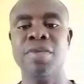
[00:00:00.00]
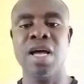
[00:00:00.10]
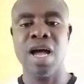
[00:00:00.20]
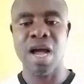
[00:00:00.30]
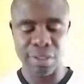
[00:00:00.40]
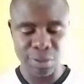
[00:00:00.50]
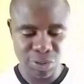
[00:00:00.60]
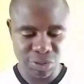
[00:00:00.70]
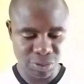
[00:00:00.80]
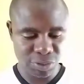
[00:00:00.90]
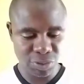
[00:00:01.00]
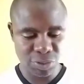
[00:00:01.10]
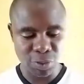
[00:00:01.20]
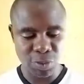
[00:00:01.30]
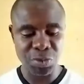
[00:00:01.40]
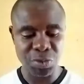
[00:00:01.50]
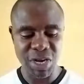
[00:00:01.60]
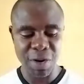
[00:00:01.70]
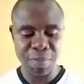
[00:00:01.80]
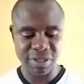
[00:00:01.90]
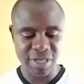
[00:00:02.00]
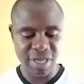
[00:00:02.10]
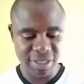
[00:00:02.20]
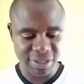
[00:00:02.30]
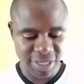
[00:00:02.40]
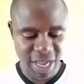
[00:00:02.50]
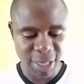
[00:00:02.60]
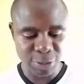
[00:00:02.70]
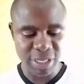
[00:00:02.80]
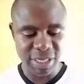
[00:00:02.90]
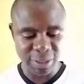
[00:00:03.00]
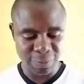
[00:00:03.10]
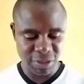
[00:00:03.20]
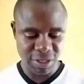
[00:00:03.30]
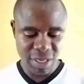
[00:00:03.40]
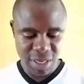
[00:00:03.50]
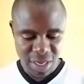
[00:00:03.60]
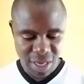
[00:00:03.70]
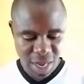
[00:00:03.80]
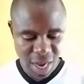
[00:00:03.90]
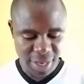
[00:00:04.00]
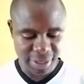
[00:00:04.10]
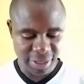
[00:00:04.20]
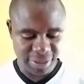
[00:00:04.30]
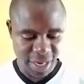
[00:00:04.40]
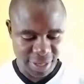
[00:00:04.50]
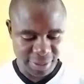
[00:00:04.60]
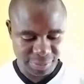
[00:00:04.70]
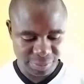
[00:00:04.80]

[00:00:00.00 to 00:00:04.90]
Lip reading: allusions to real personalities that actually lived at the time.